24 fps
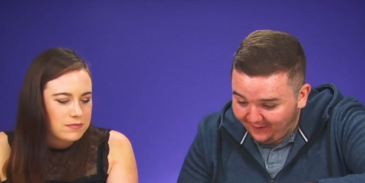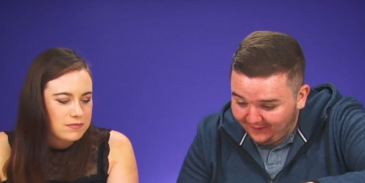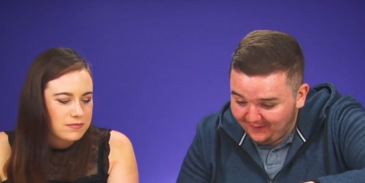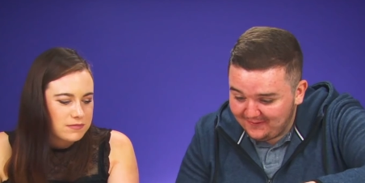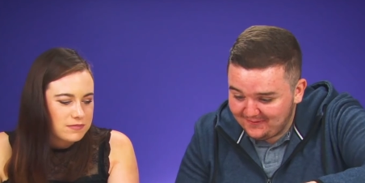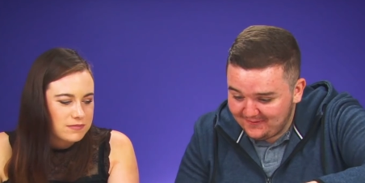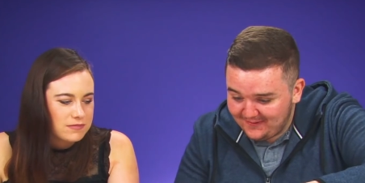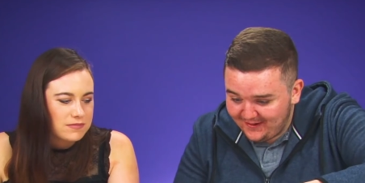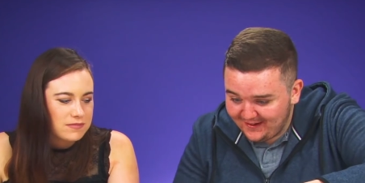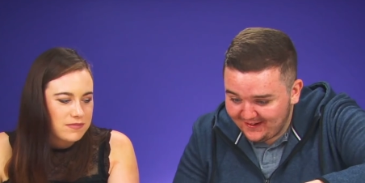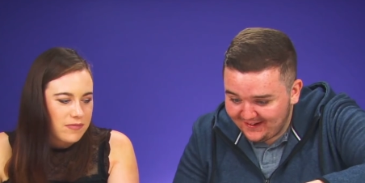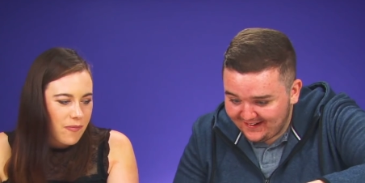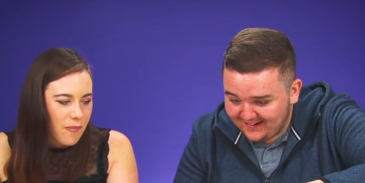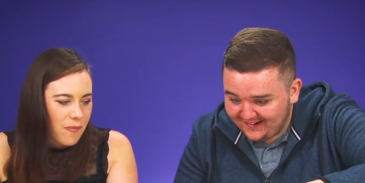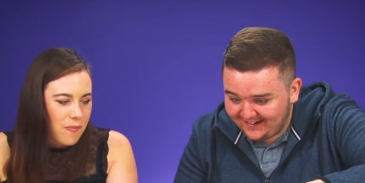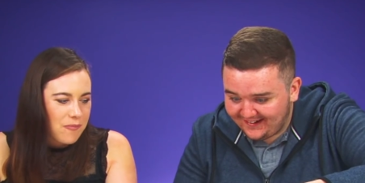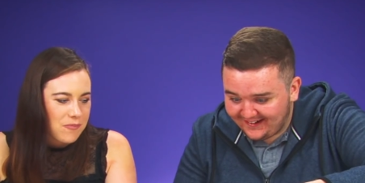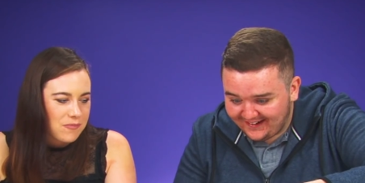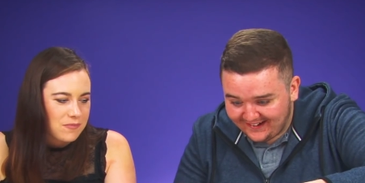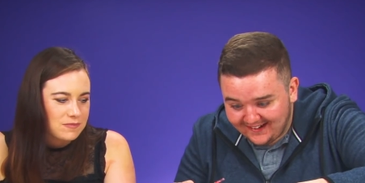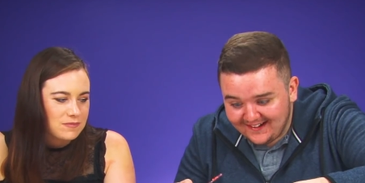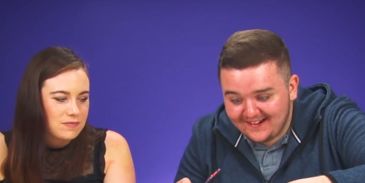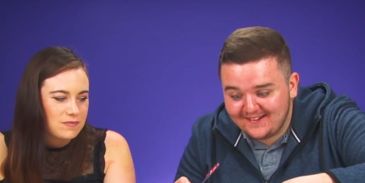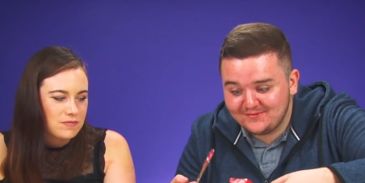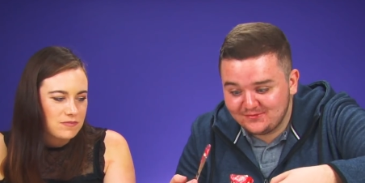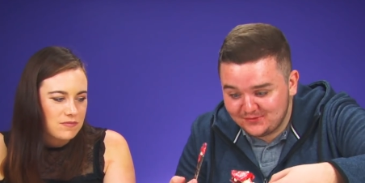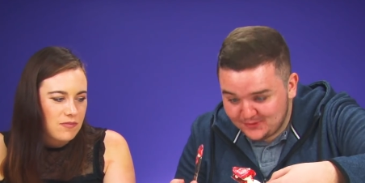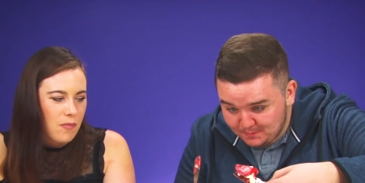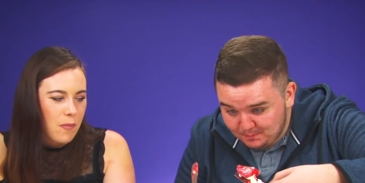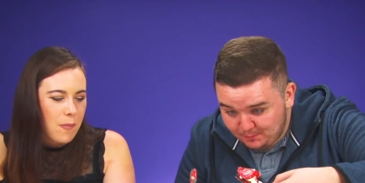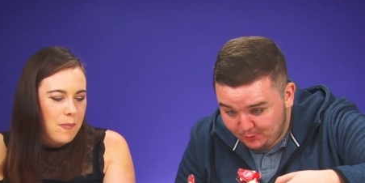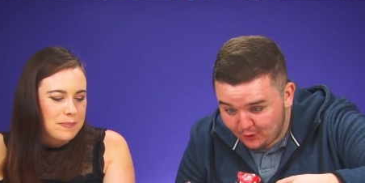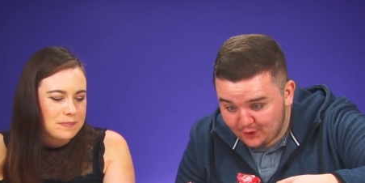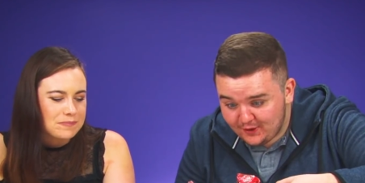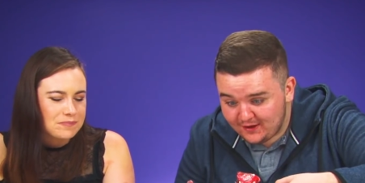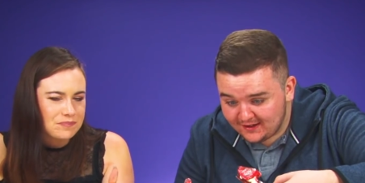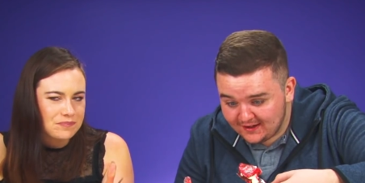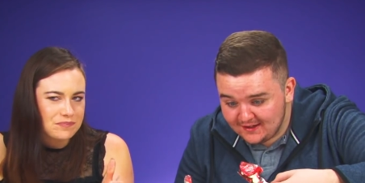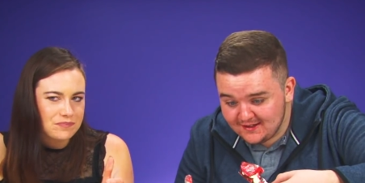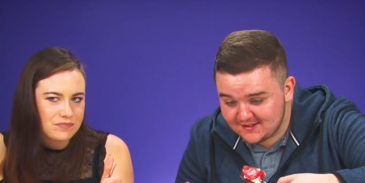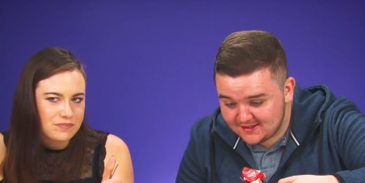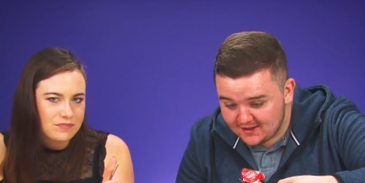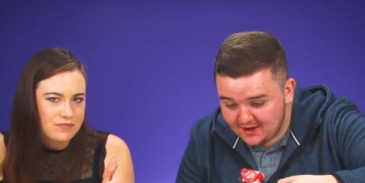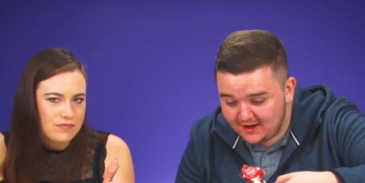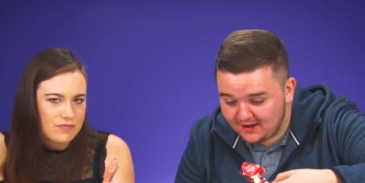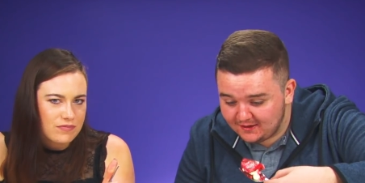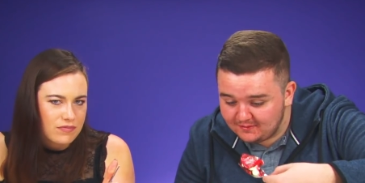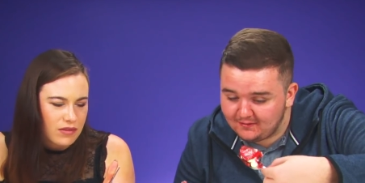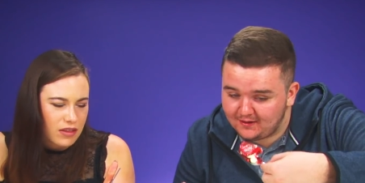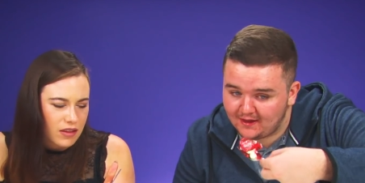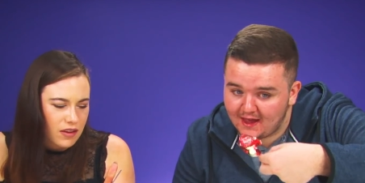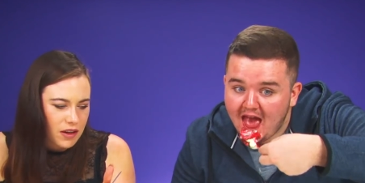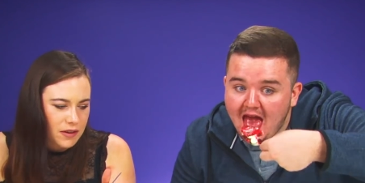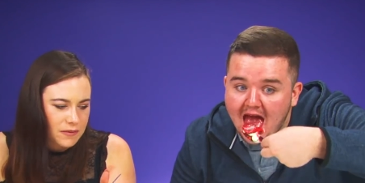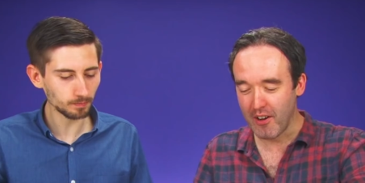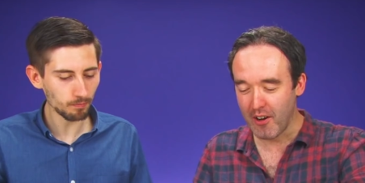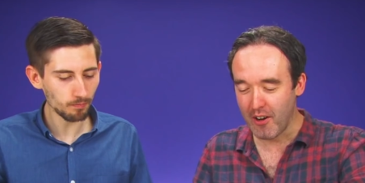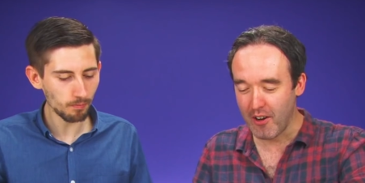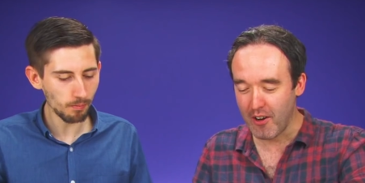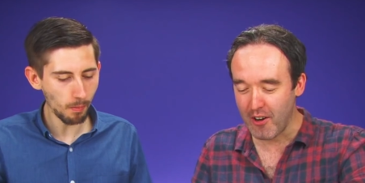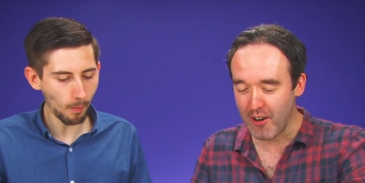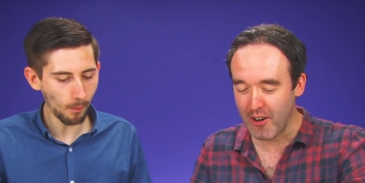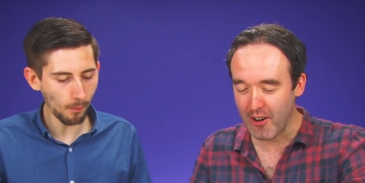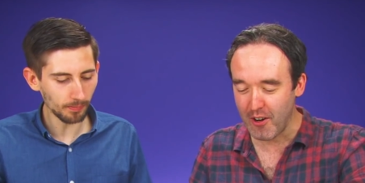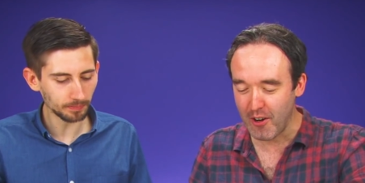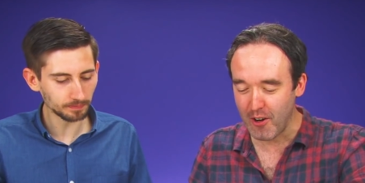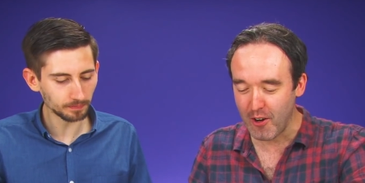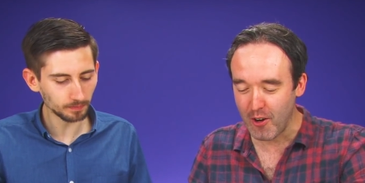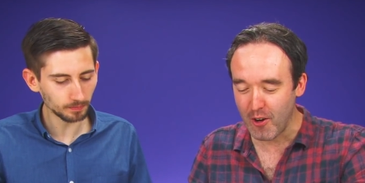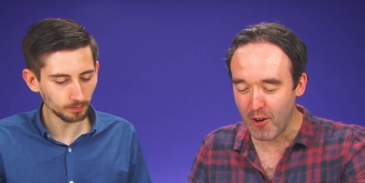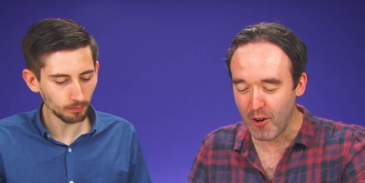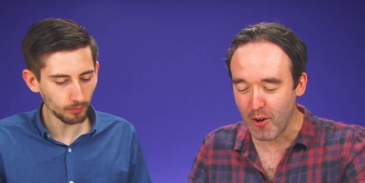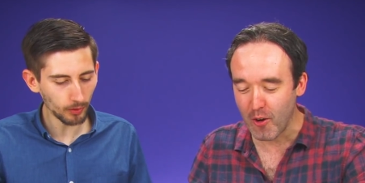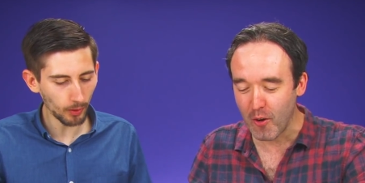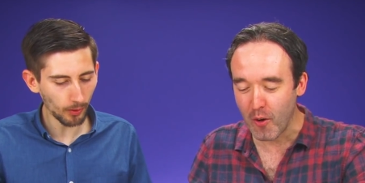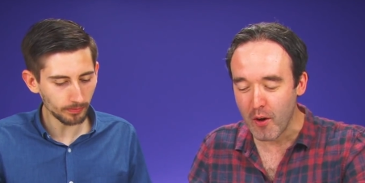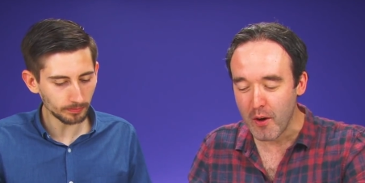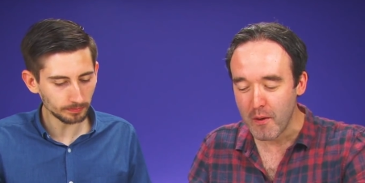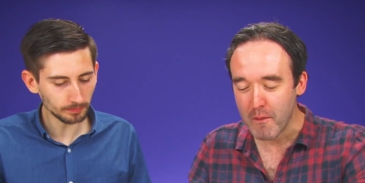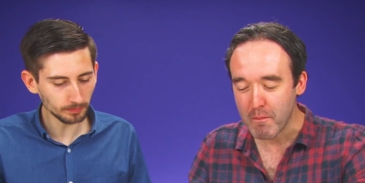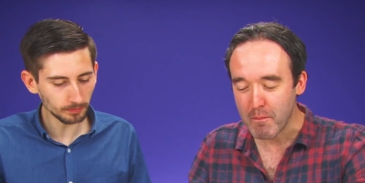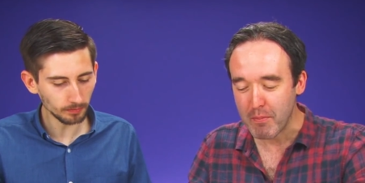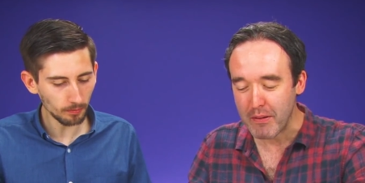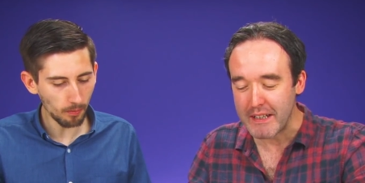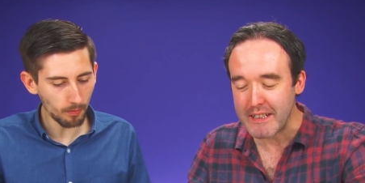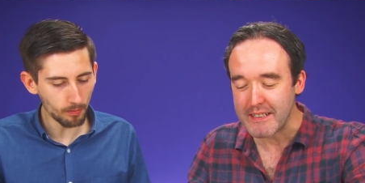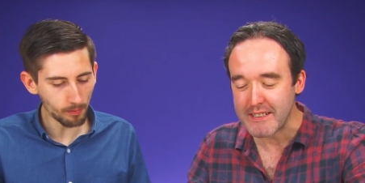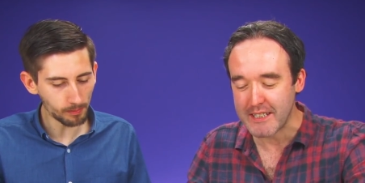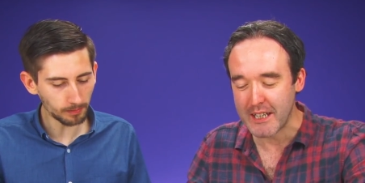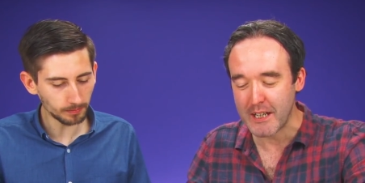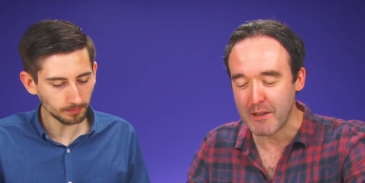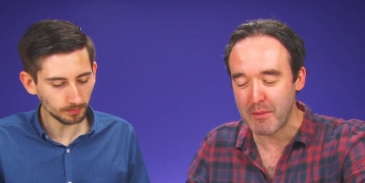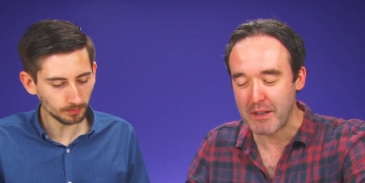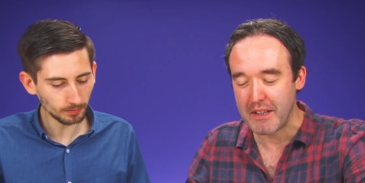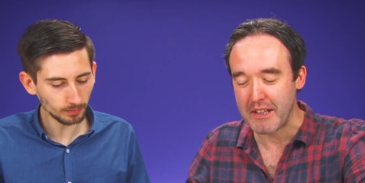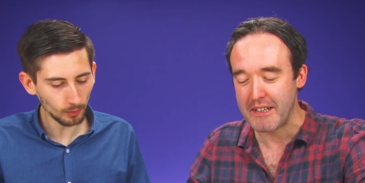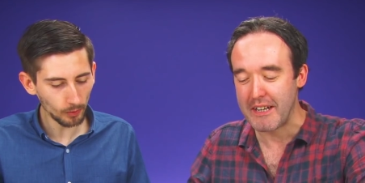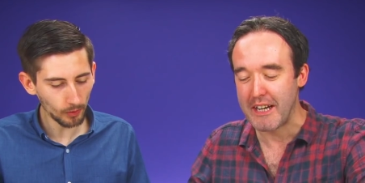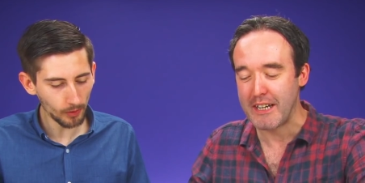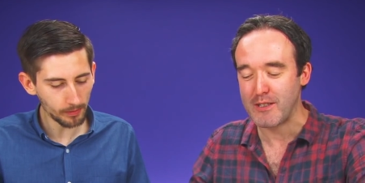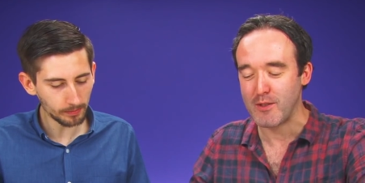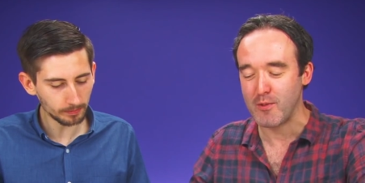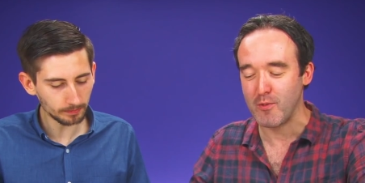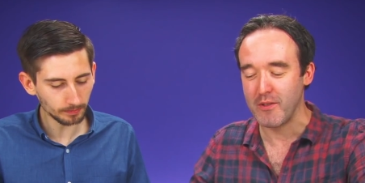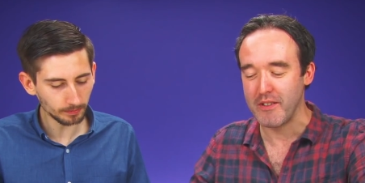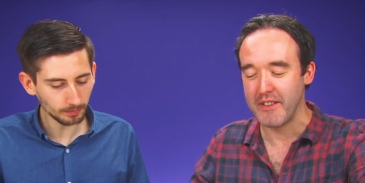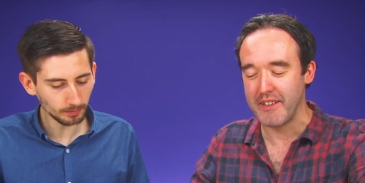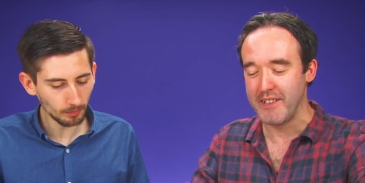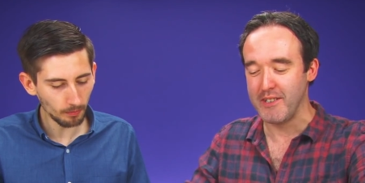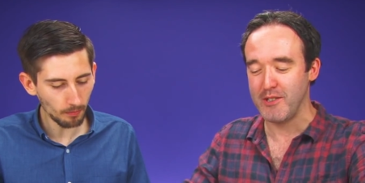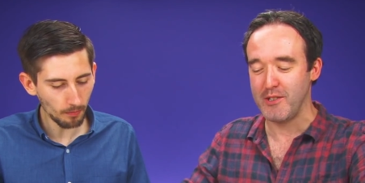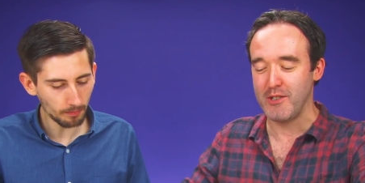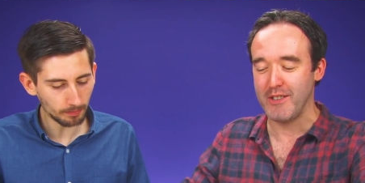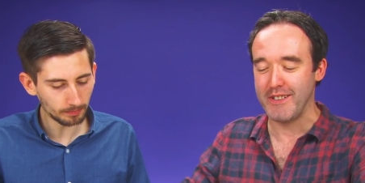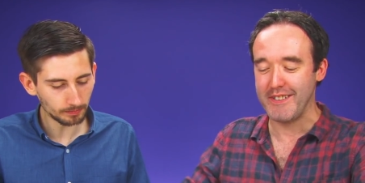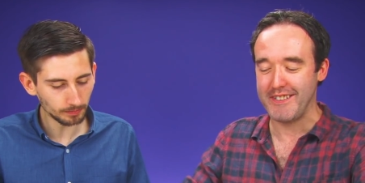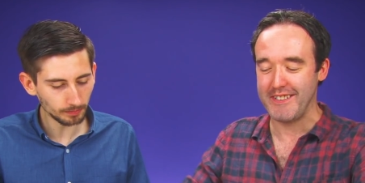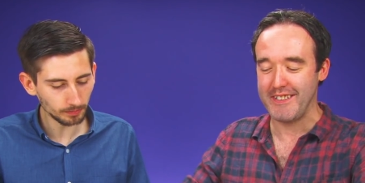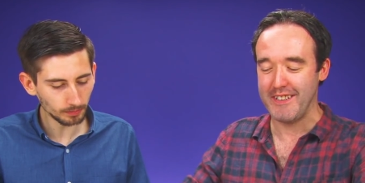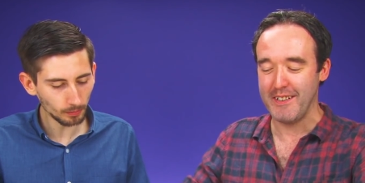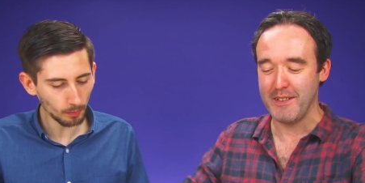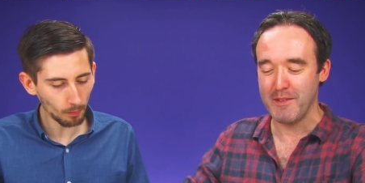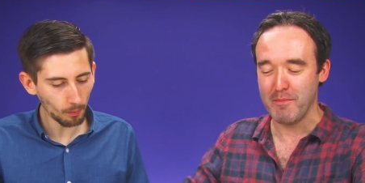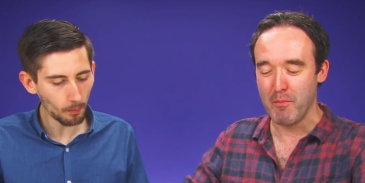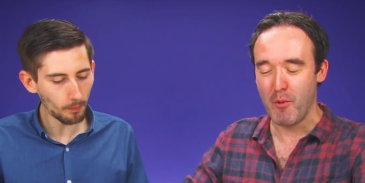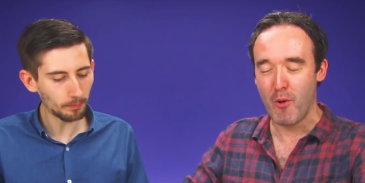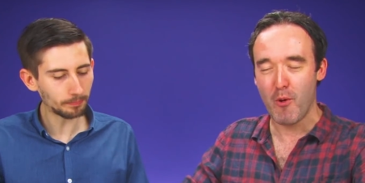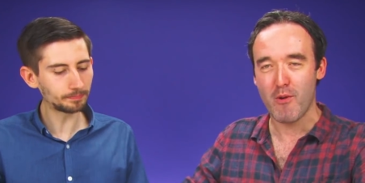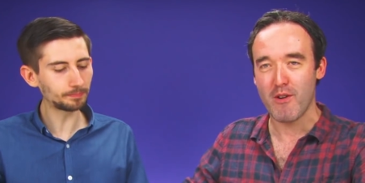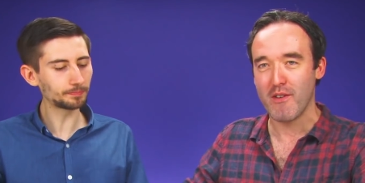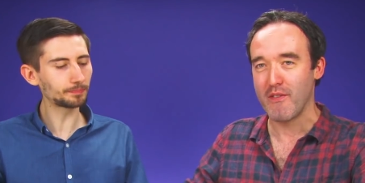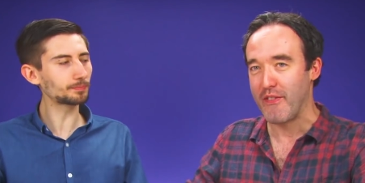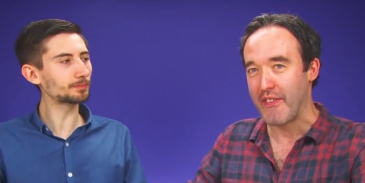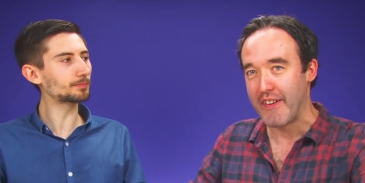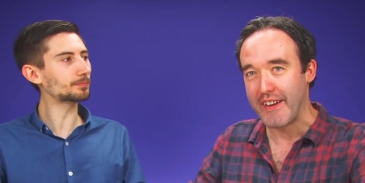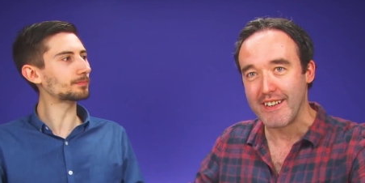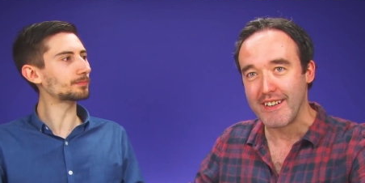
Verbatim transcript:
Speaker 1: Oh my God. Put it inside me. Oh, please tell me the next one is just more of